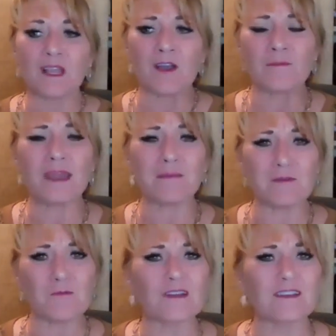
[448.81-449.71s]
are
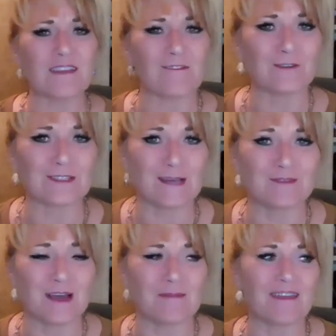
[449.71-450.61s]
maybe working that full-time
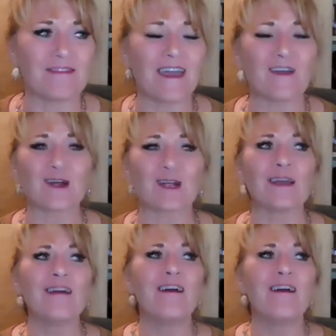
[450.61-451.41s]
job, and they are